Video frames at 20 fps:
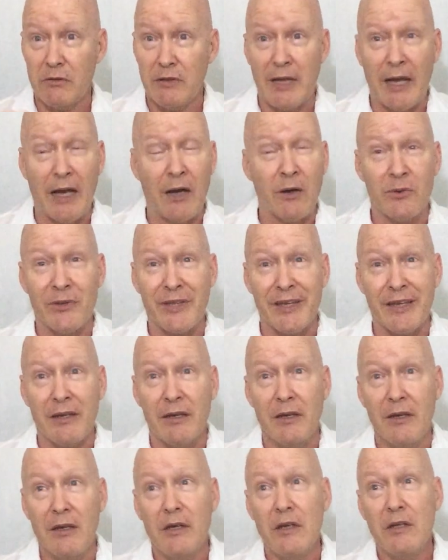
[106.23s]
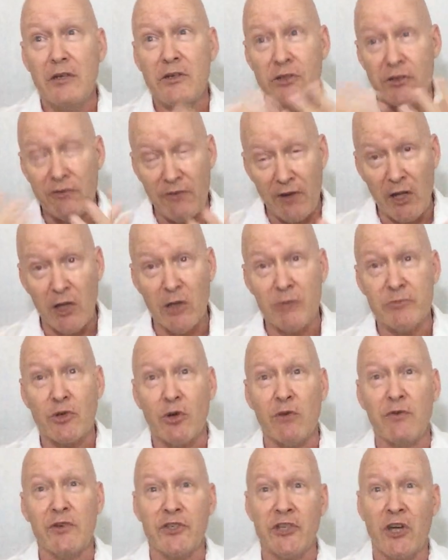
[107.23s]
how they developed
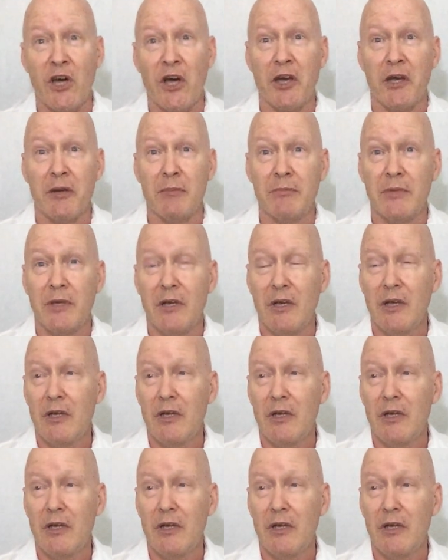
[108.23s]
over time.